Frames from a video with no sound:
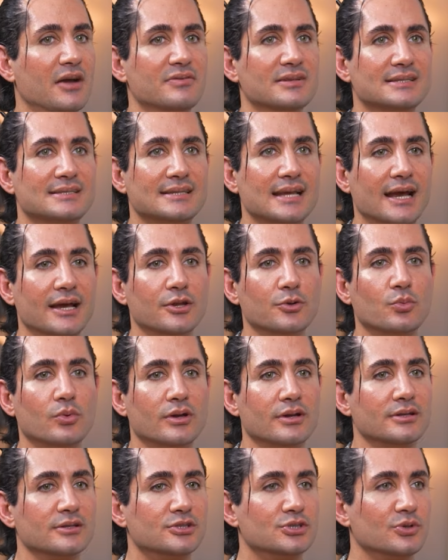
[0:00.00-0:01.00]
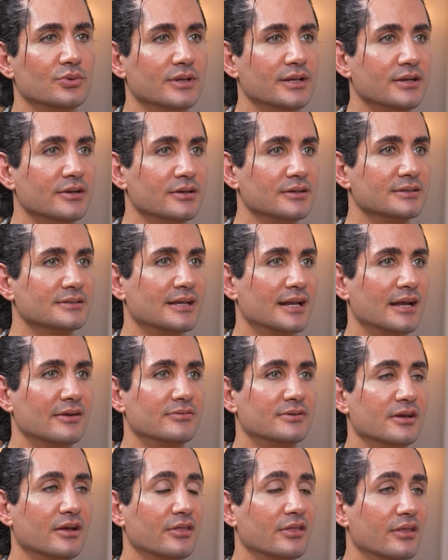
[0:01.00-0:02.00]
haven't sat in one in two years, and
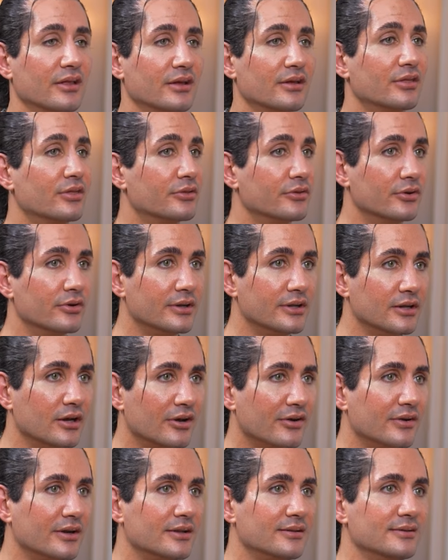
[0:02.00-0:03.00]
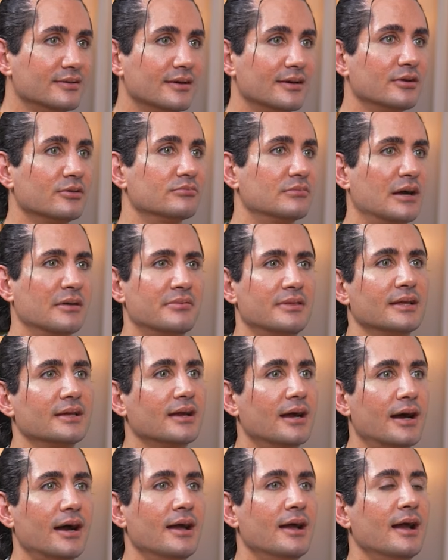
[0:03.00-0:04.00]
I've done like thirty already. I don't. I
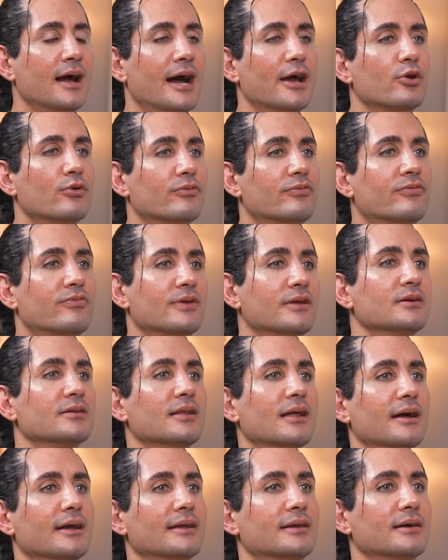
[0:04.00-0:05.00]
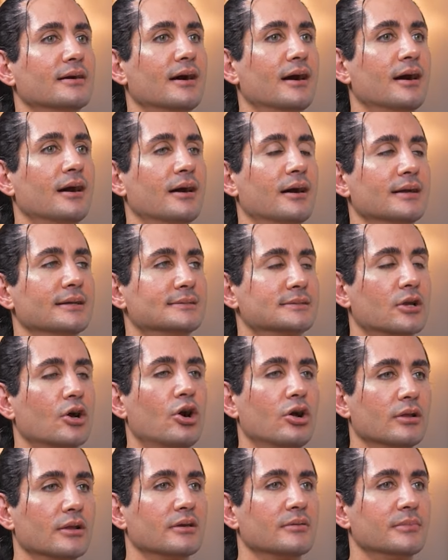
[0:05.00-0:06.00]
think I, I don't feel like uh, it's
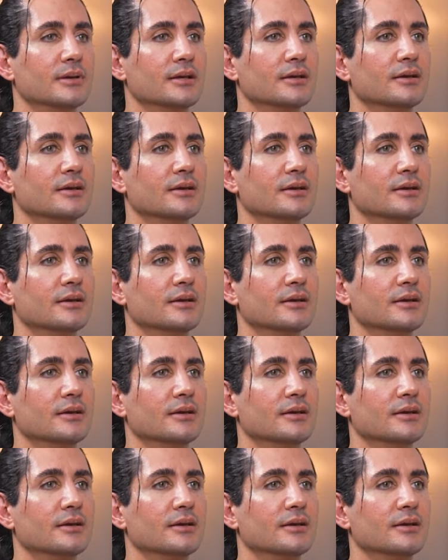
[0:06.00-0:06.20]
calling